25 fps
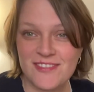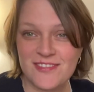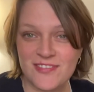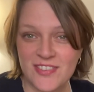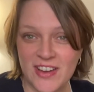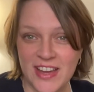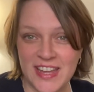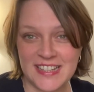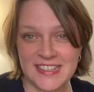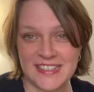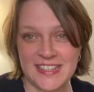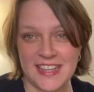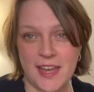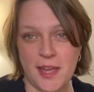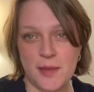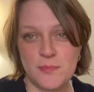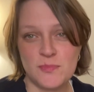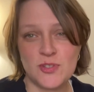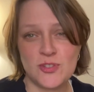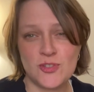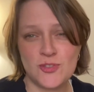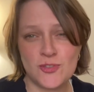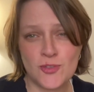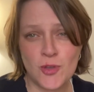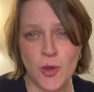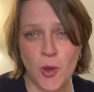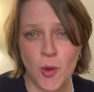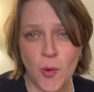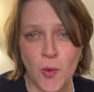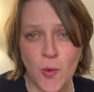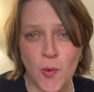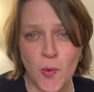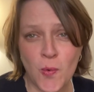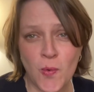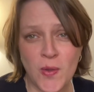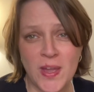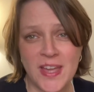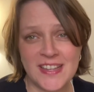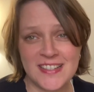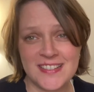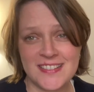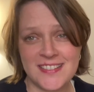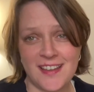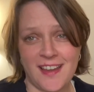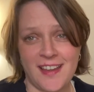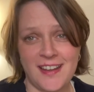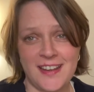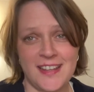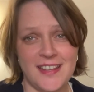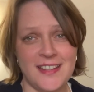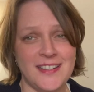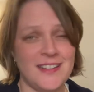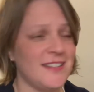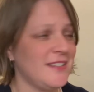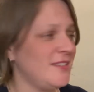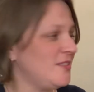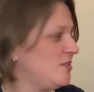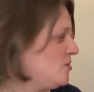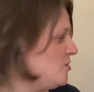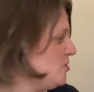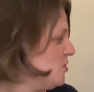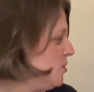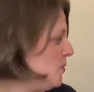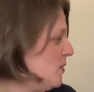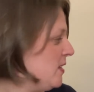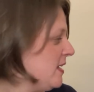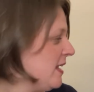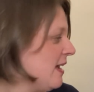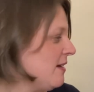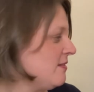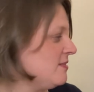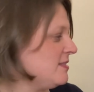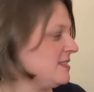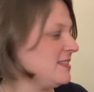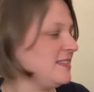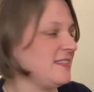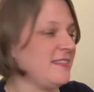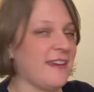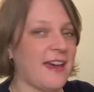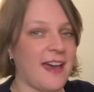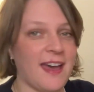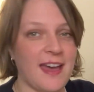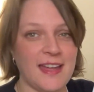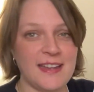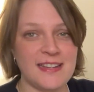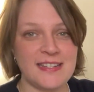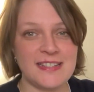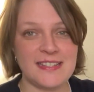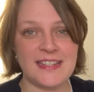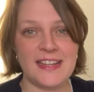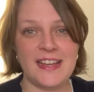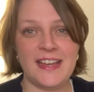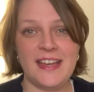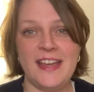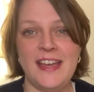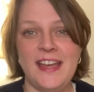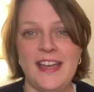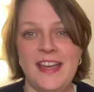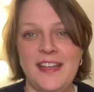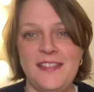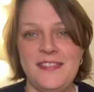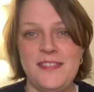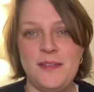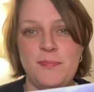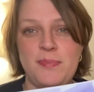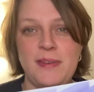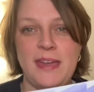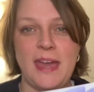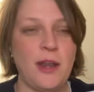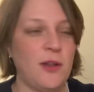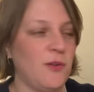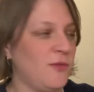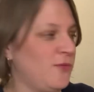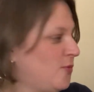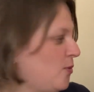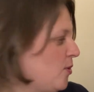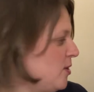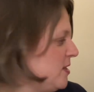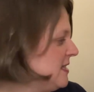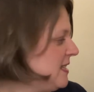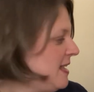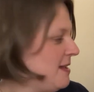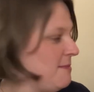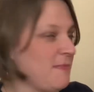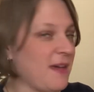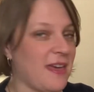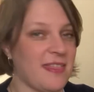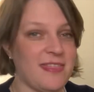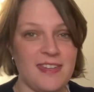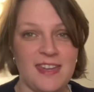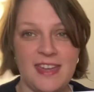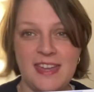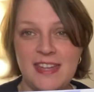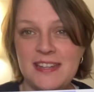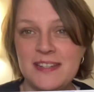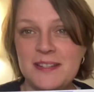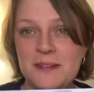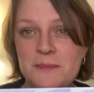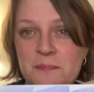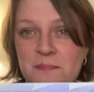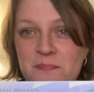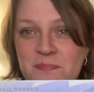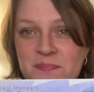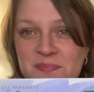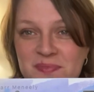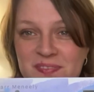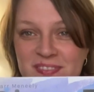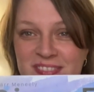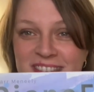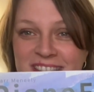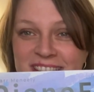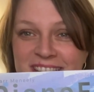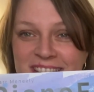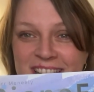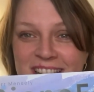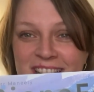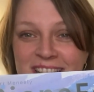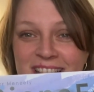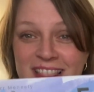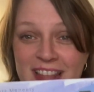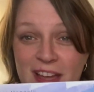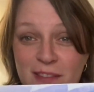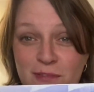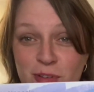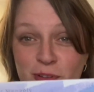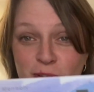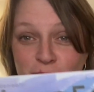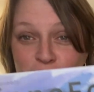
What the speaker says: I'm so excited to announce that the PianoForte method level